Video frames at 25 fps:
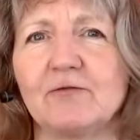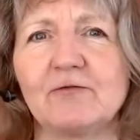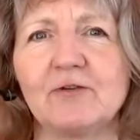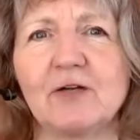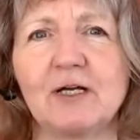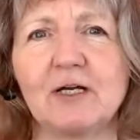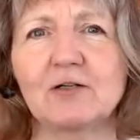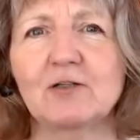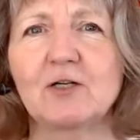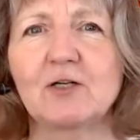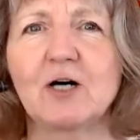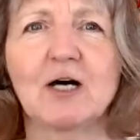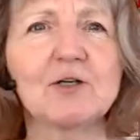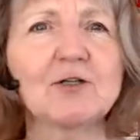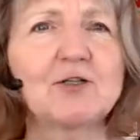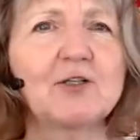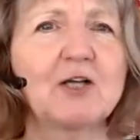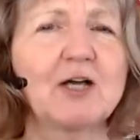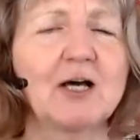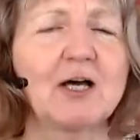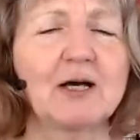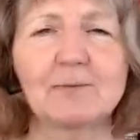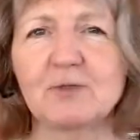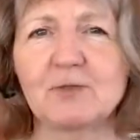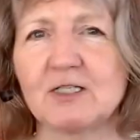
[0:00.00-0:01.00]

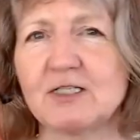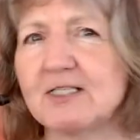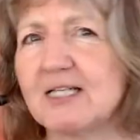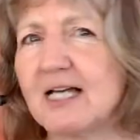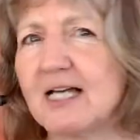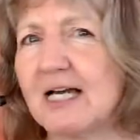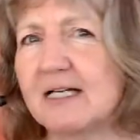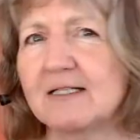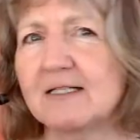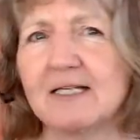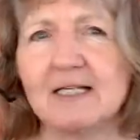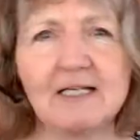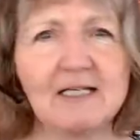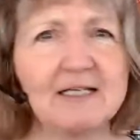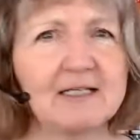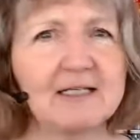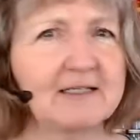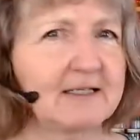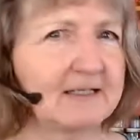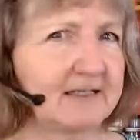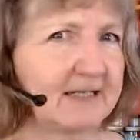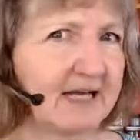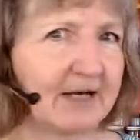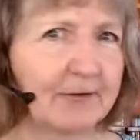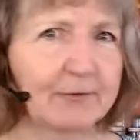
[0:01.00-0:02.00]
concept and technique
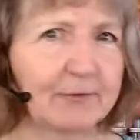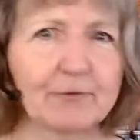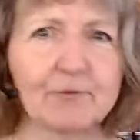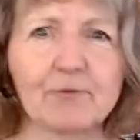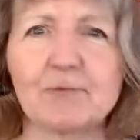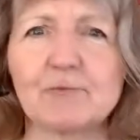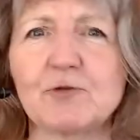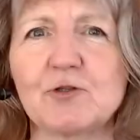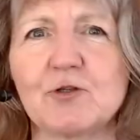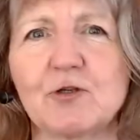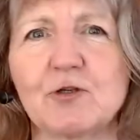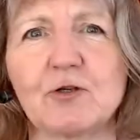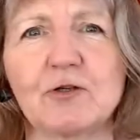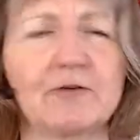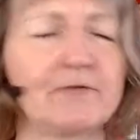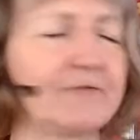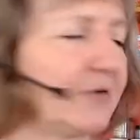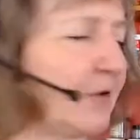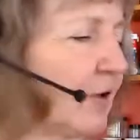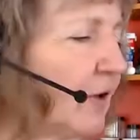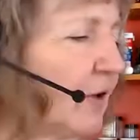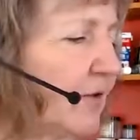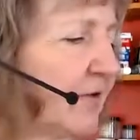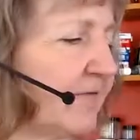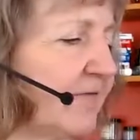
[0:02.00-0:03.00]
and how to observe and
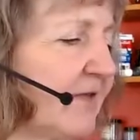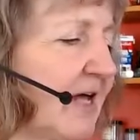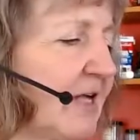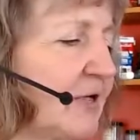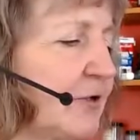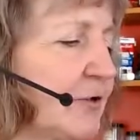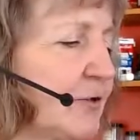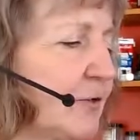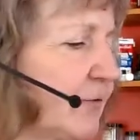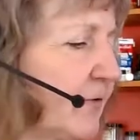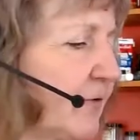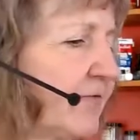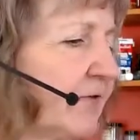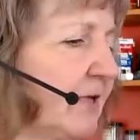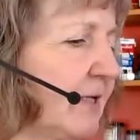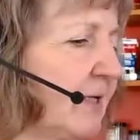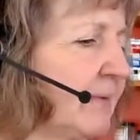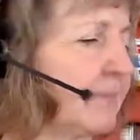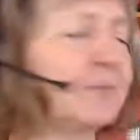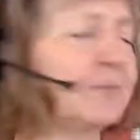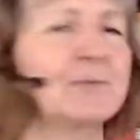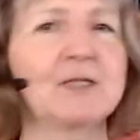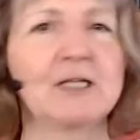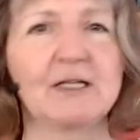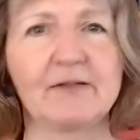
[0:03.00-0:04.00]
all of that sort of thing.
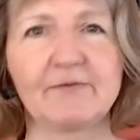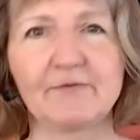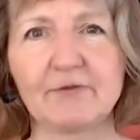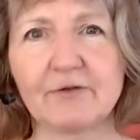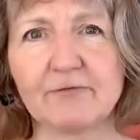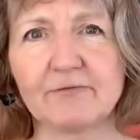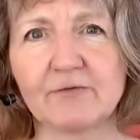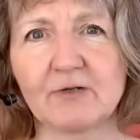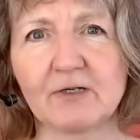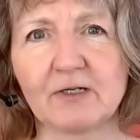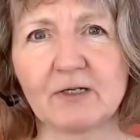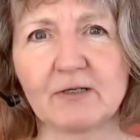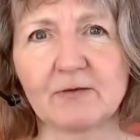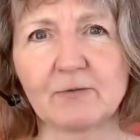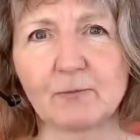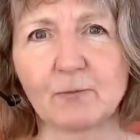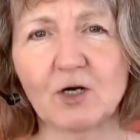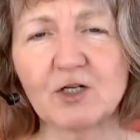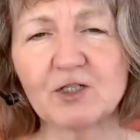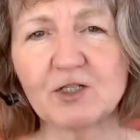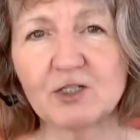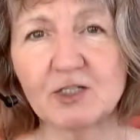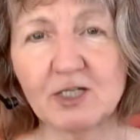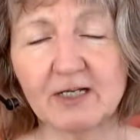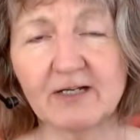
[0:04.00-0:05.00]
If you've
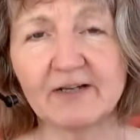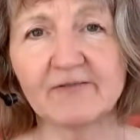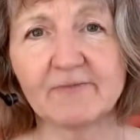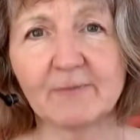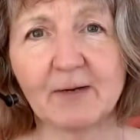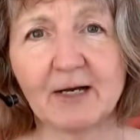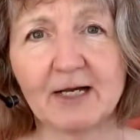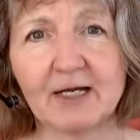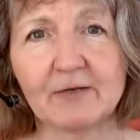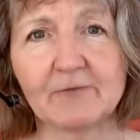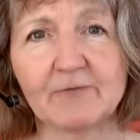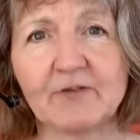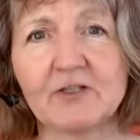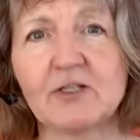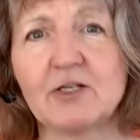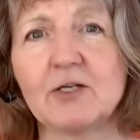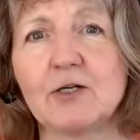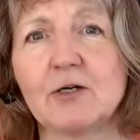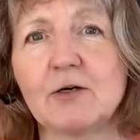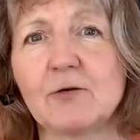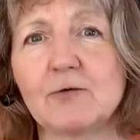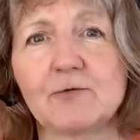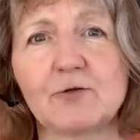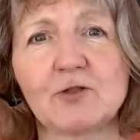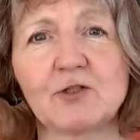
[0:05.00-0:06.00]
watched any of my
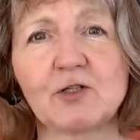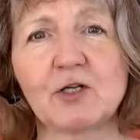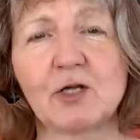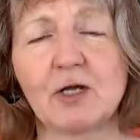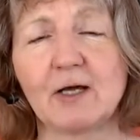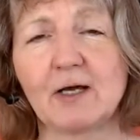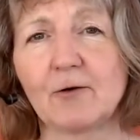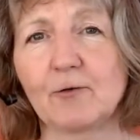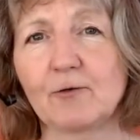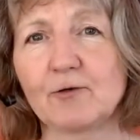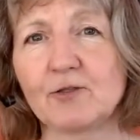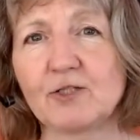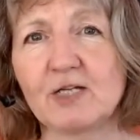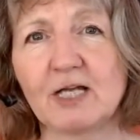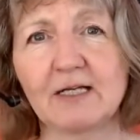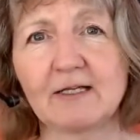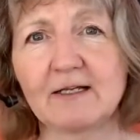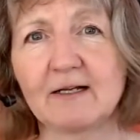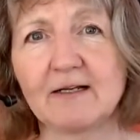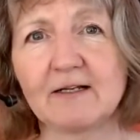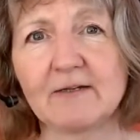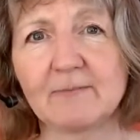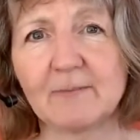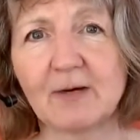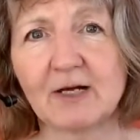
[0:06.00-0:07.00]
videos or taken
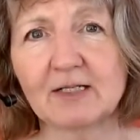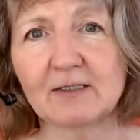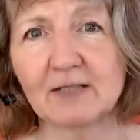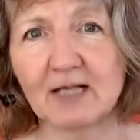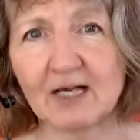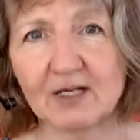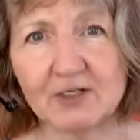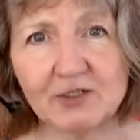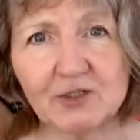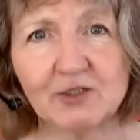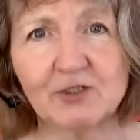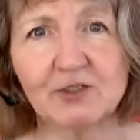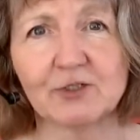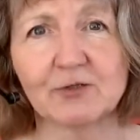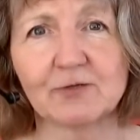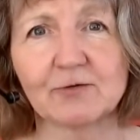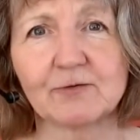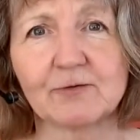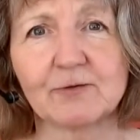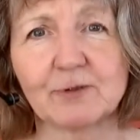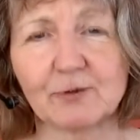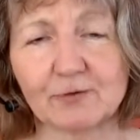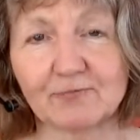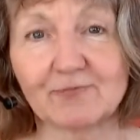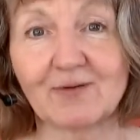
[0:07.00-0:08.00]
any of my classes,
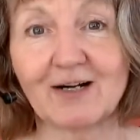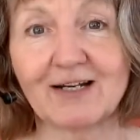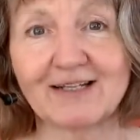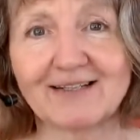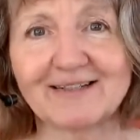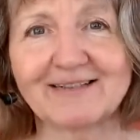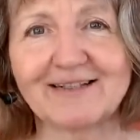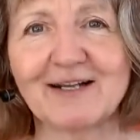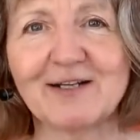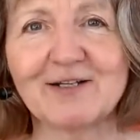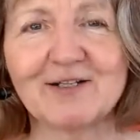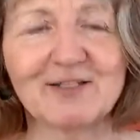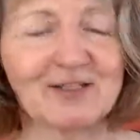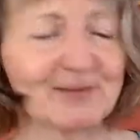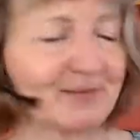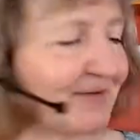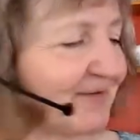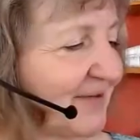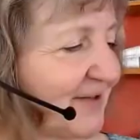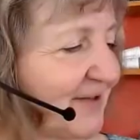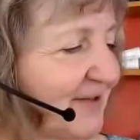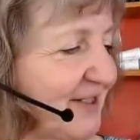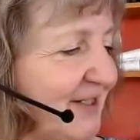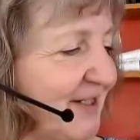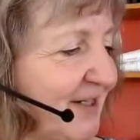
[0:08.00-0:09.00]
you'll recognize some of
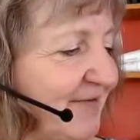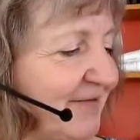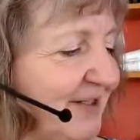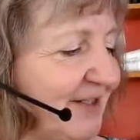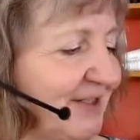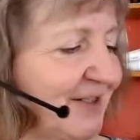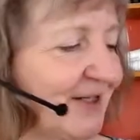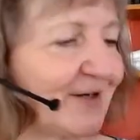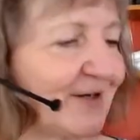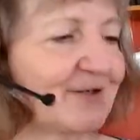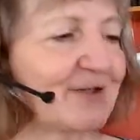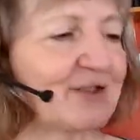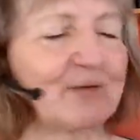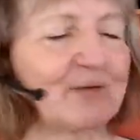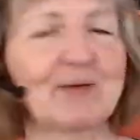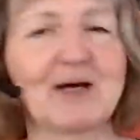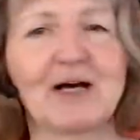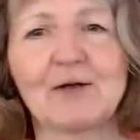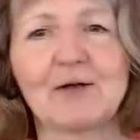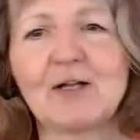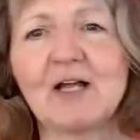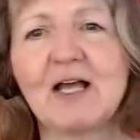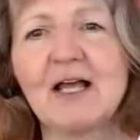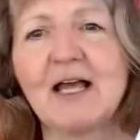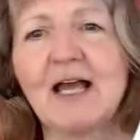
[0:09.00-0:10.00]
the stuff he talks about.
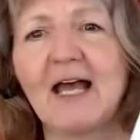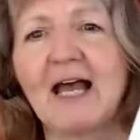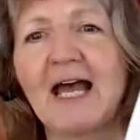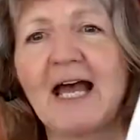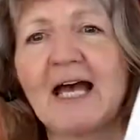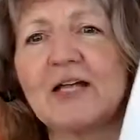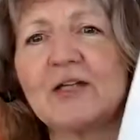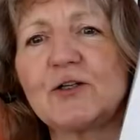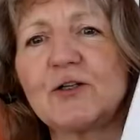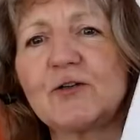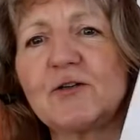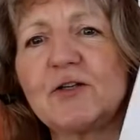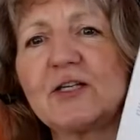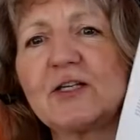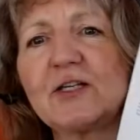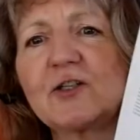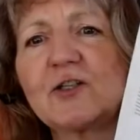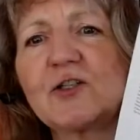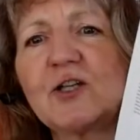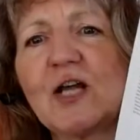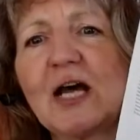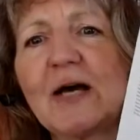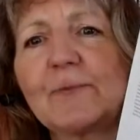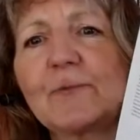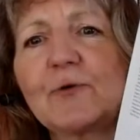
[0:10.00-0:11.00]
And the
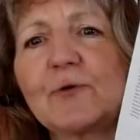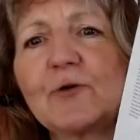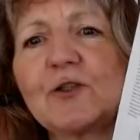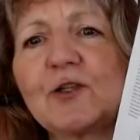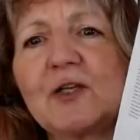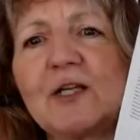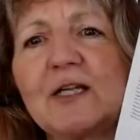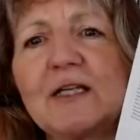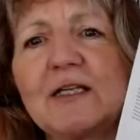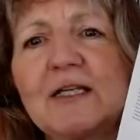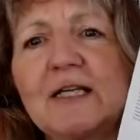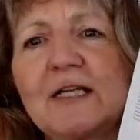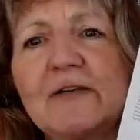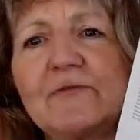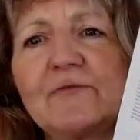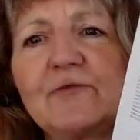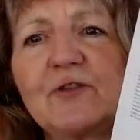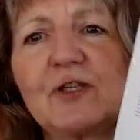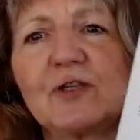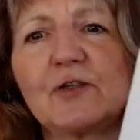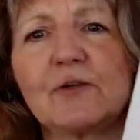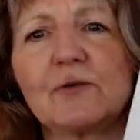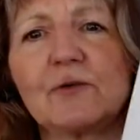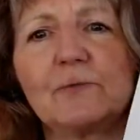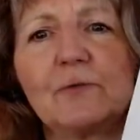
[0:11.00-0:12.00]
examples that he gives in
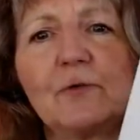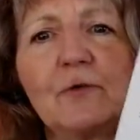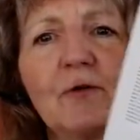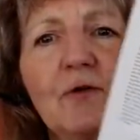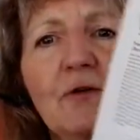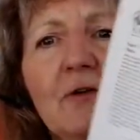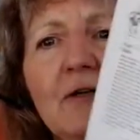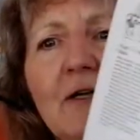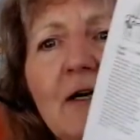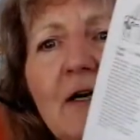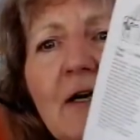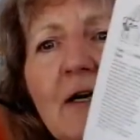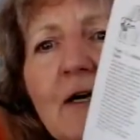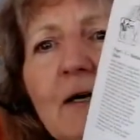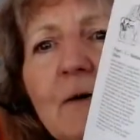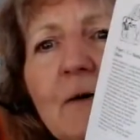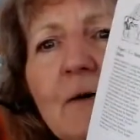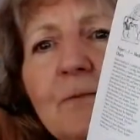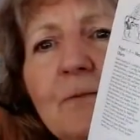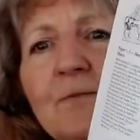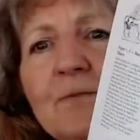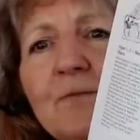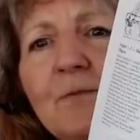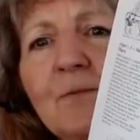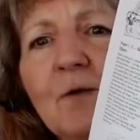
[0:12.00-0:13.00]
the book
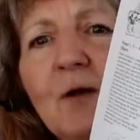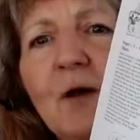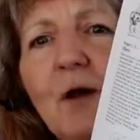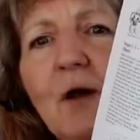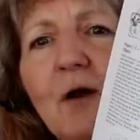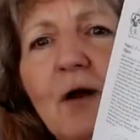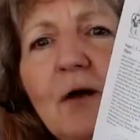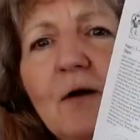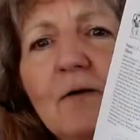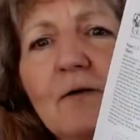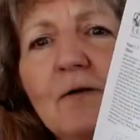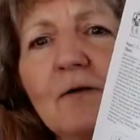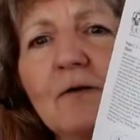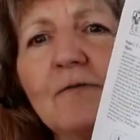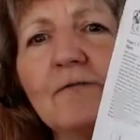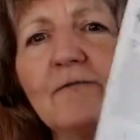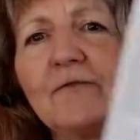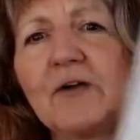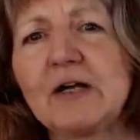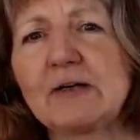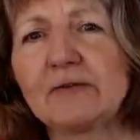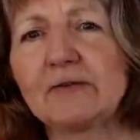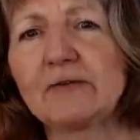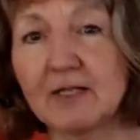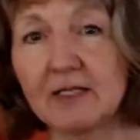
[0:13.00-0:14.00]
are
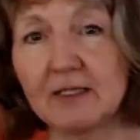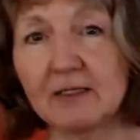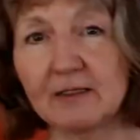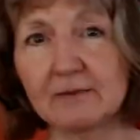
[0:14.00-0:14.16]
varied.